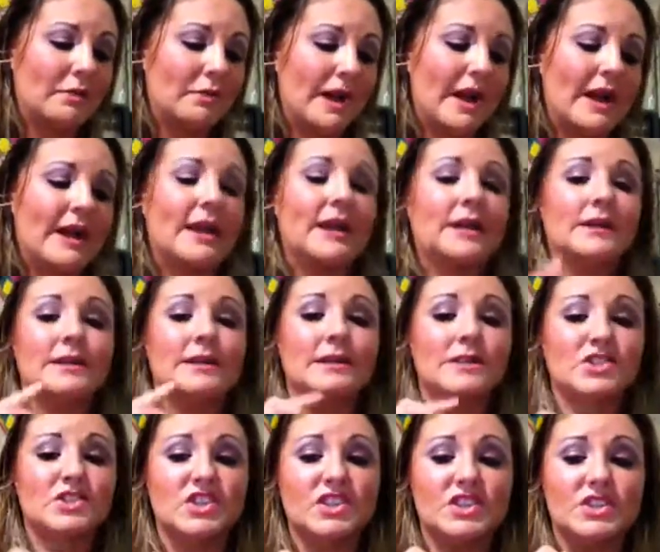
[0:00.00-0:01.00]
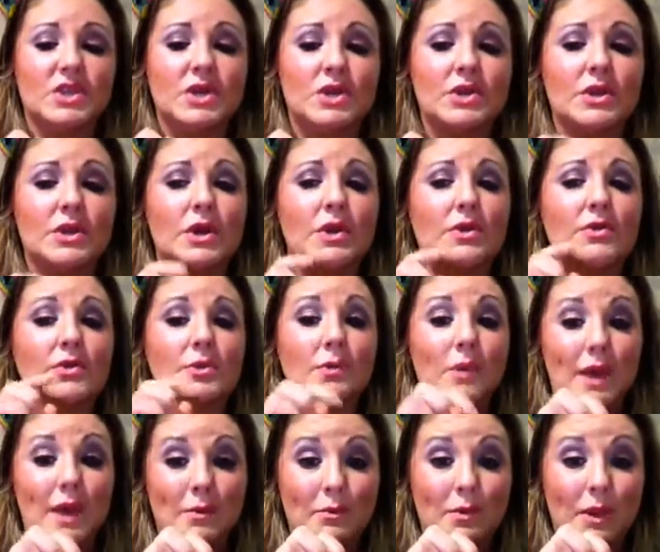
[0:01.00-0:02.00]
But just so you know, the
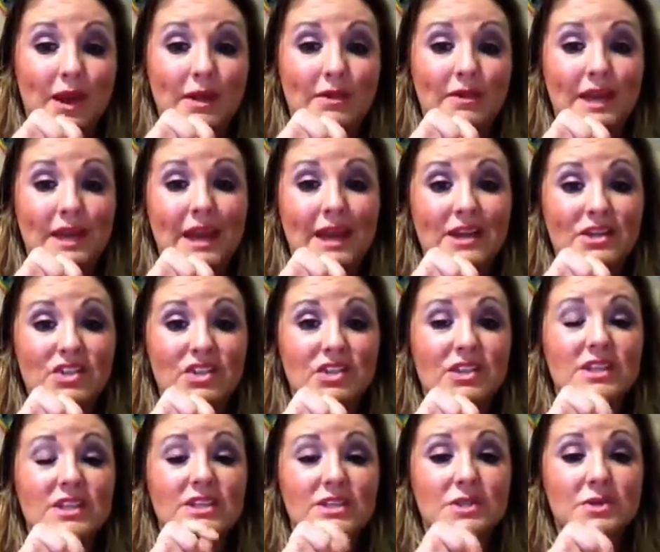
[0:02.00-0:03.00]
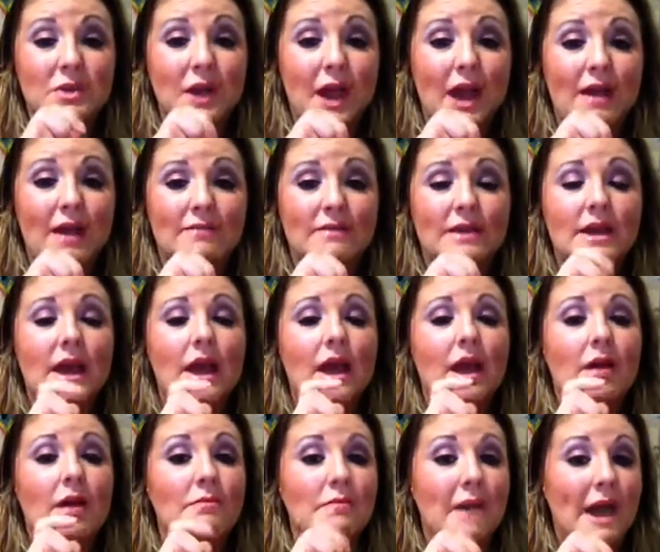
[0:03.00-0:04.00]
Wet n Wild, I actually do have
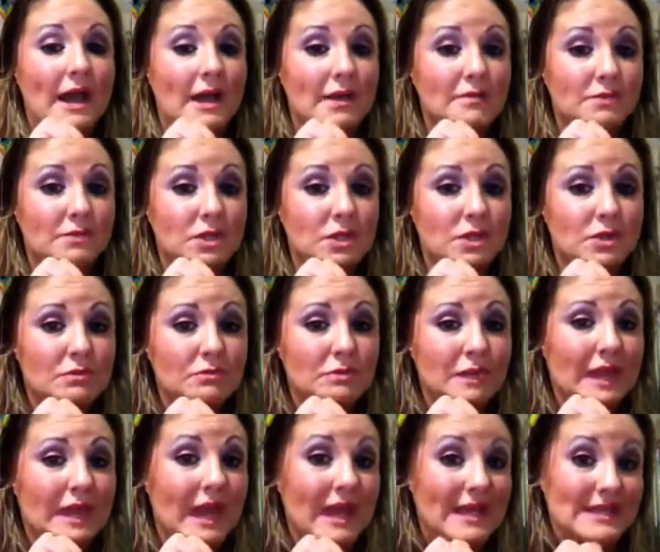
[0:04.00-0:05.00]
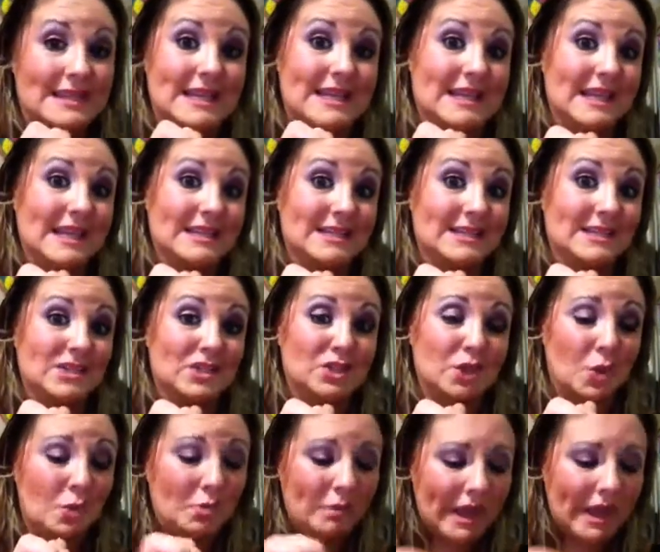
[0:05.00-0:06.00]
a backup tube because I liked it
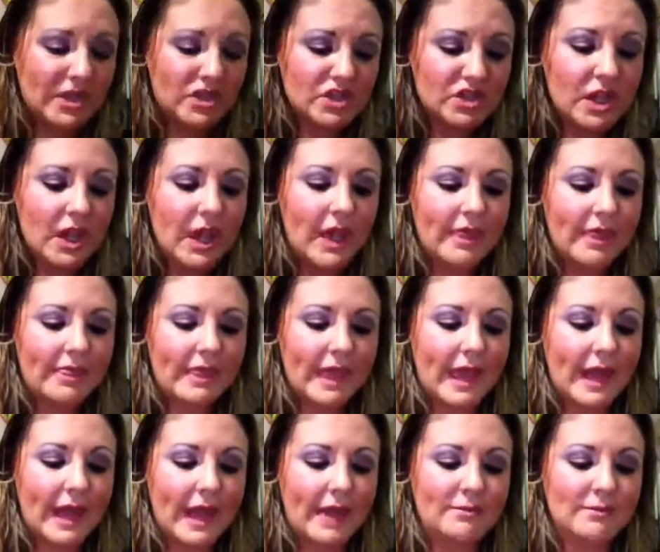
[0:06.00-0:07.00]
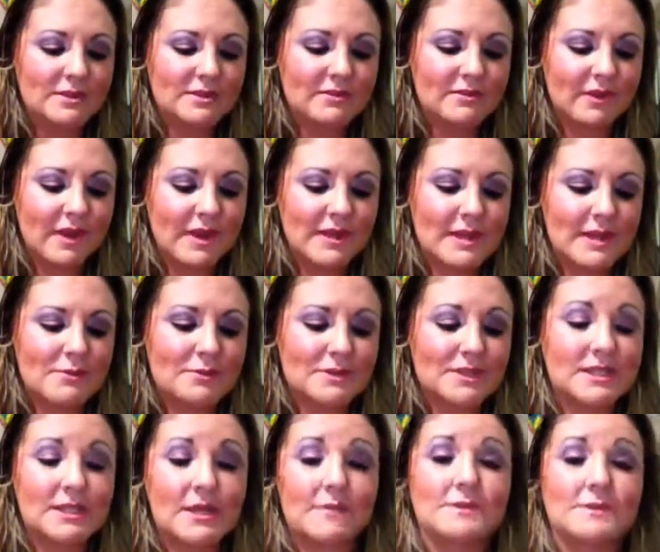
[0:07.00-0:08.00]
so much that I was afraid they would
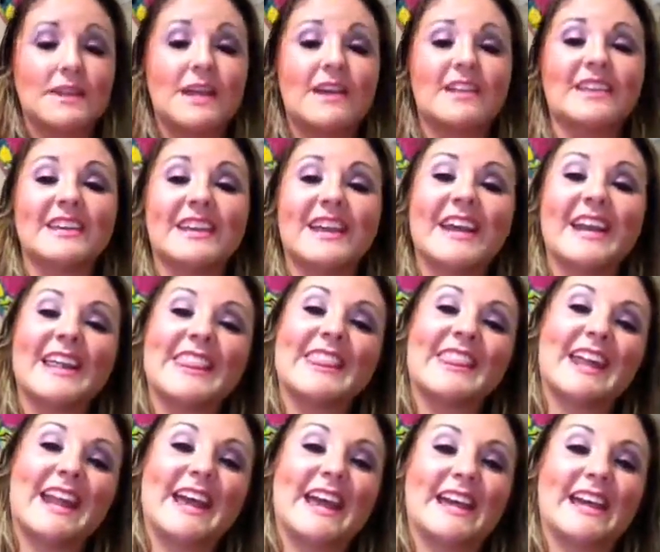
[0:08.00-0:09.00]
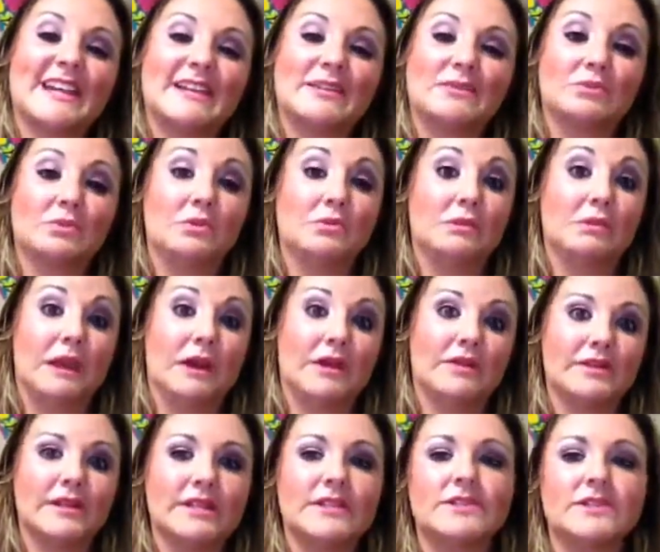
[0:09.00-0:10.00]
stop selling it and then I would be out of it.